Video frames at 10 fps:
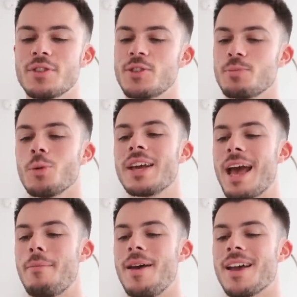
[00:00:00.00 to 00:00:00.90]
sprawling
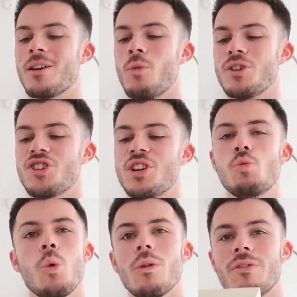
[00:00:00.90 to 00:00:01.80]
epic, which she
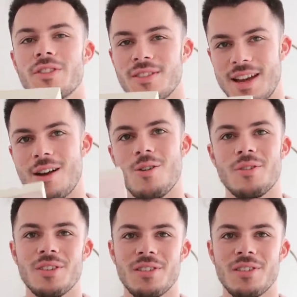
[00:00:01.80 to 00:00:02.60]
wolfed down.